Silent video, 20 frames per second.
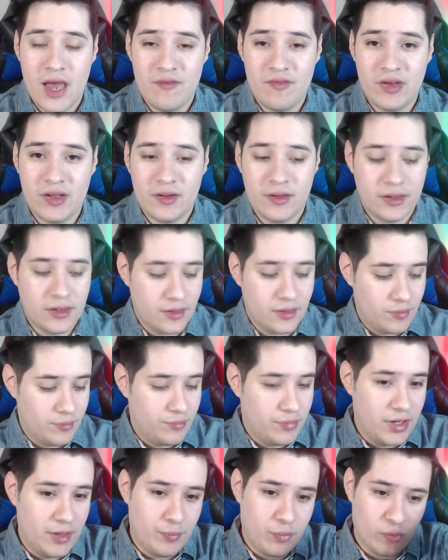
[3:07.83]
like
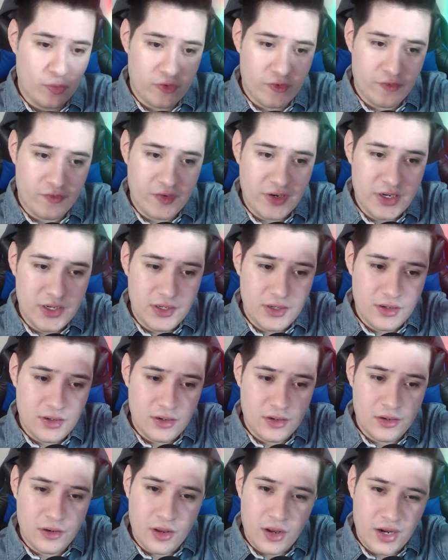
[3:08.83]
people's feet
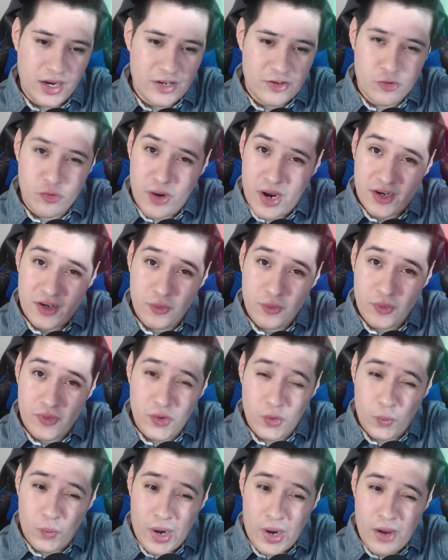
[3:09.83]
not interacting with the
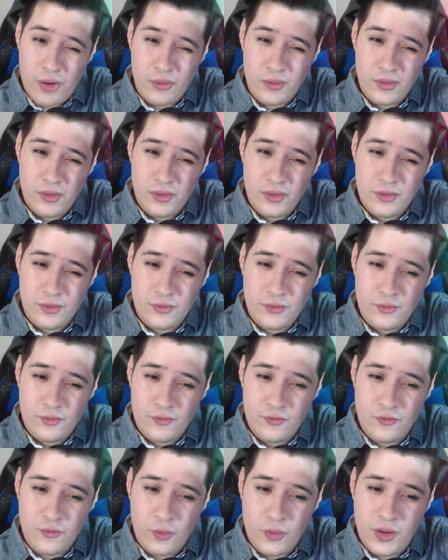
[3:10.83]
ground
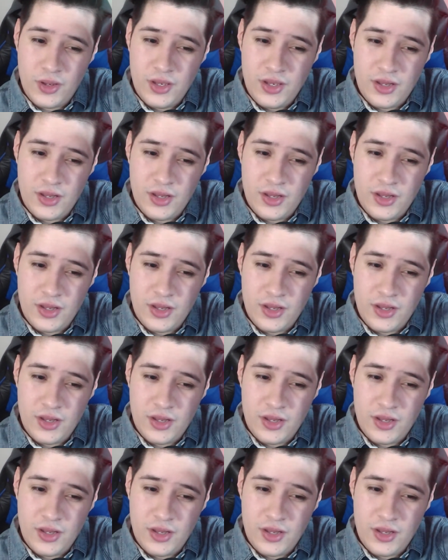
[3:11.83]
fully.